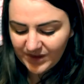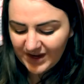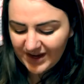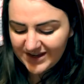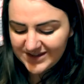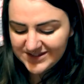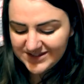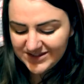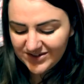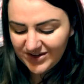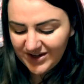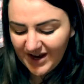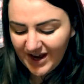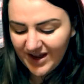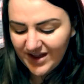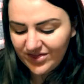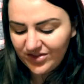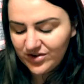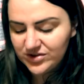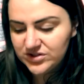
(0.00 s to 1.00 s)
And so
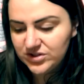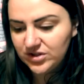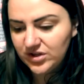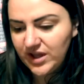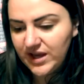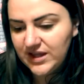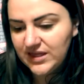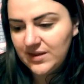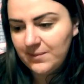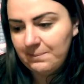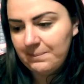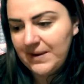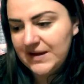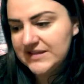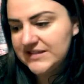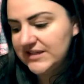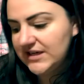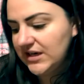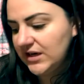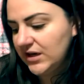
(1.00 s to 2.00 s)
yeah, those are like the
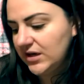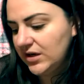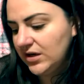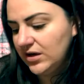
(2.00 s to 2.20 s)
basic